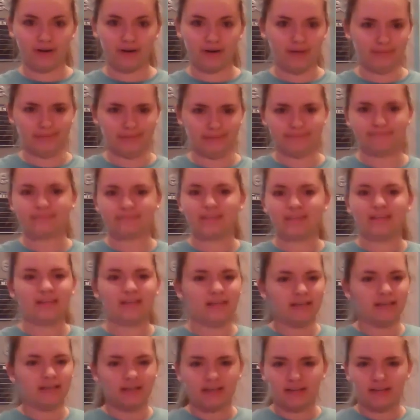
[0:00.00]
ramen.
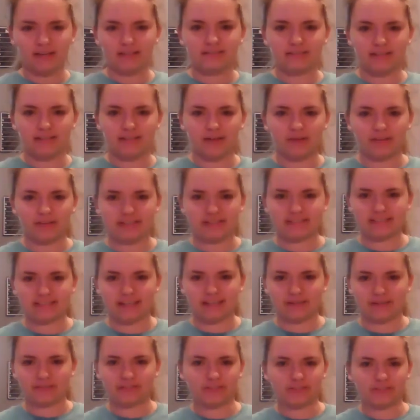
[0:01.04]
No, that
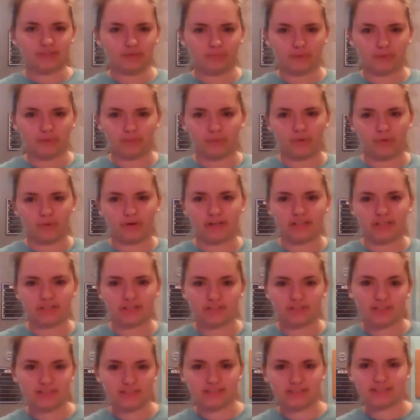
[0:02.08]
sounds super boring.
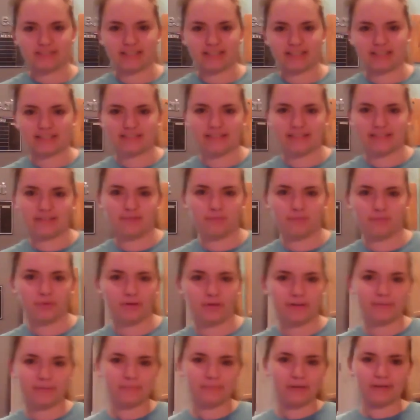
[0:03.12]
Jaden said it sounded
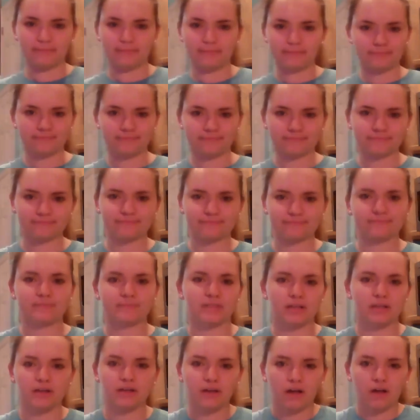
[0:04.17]
boring, but
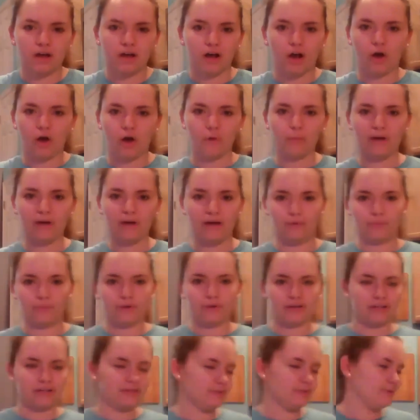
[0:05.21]
oh well, we're
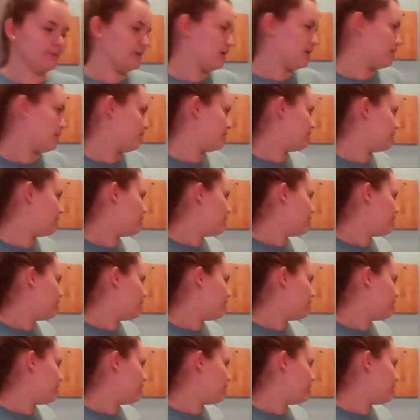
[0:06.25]
going to do it anyway.